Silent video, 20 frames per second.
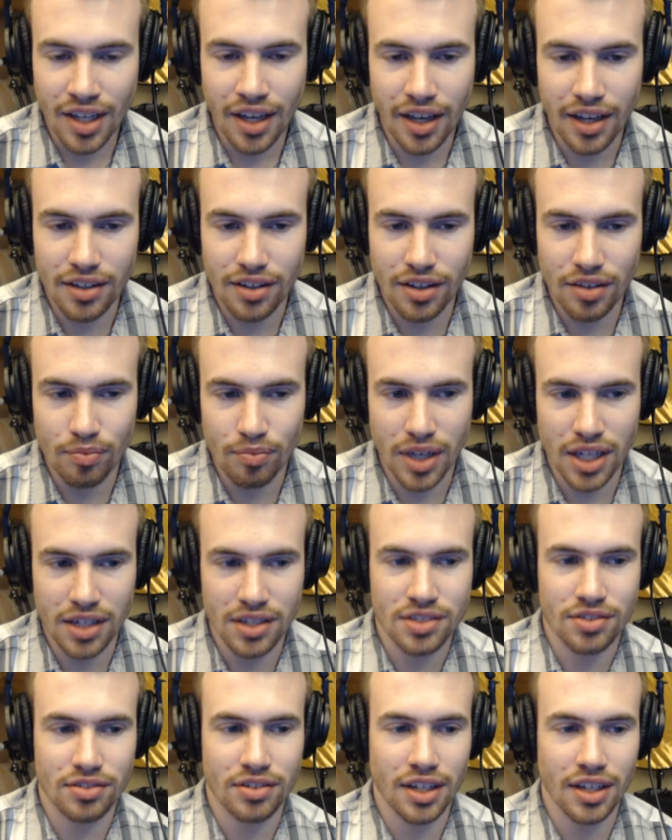And they've made
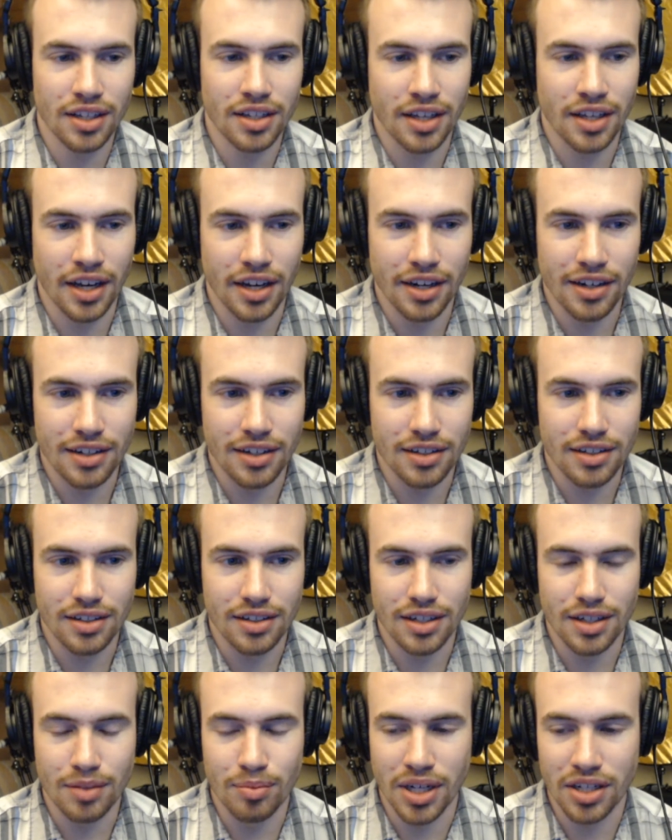us really care
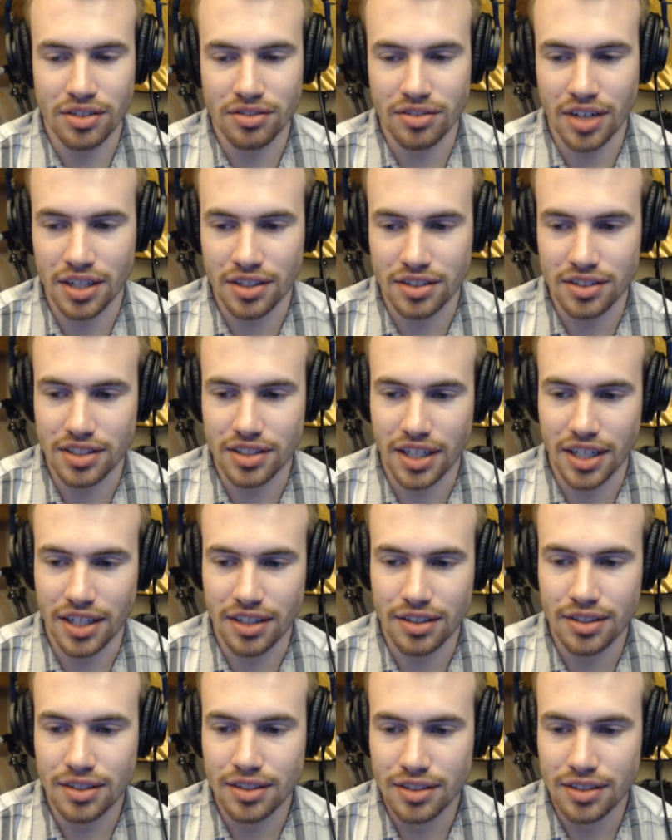about Wrecker now.